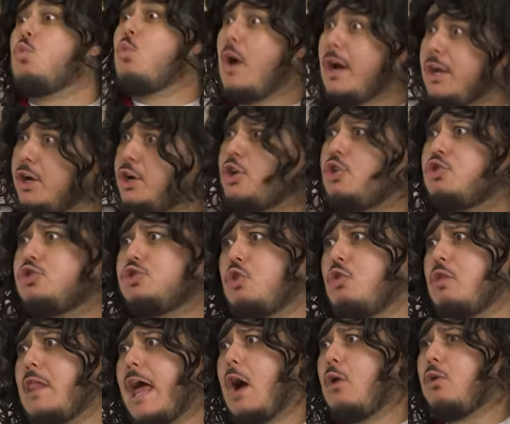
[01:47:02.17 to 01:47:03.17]
Why are you so
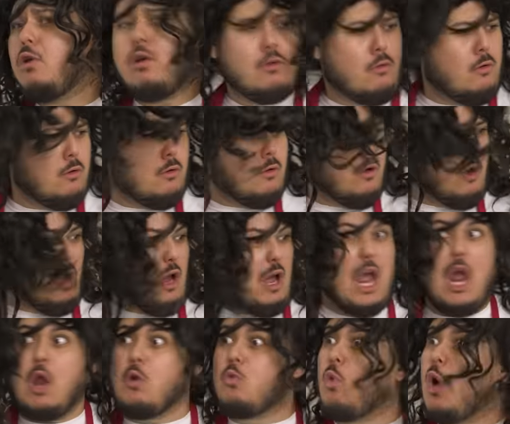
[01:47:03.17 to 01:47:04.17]
loud?
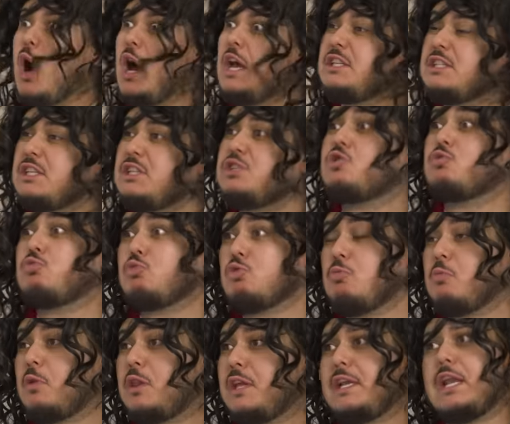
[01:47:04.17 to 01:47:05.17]
And why isn't your
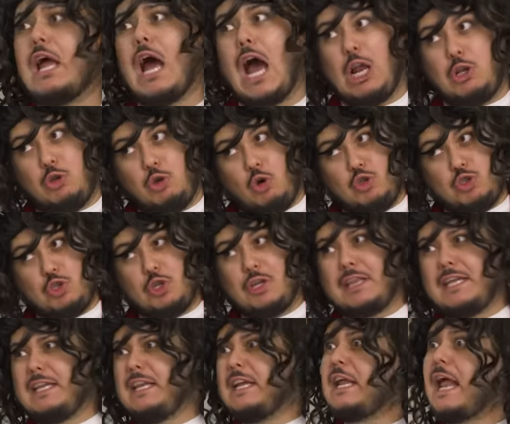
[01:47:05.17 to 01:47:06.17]
room clean? I told you to
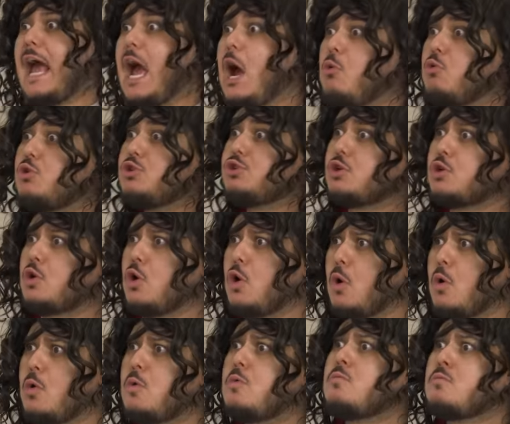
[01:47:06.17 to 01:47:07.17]
clean it hours
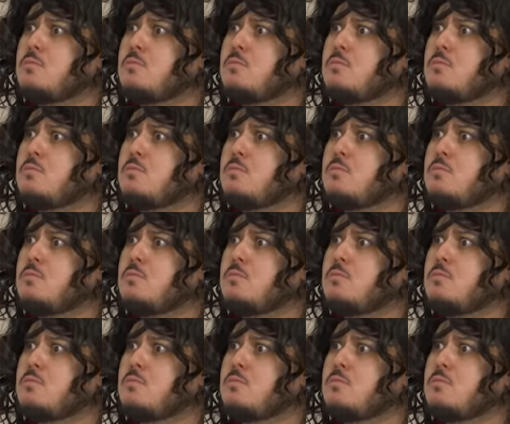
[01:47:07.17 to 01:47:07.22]
ago.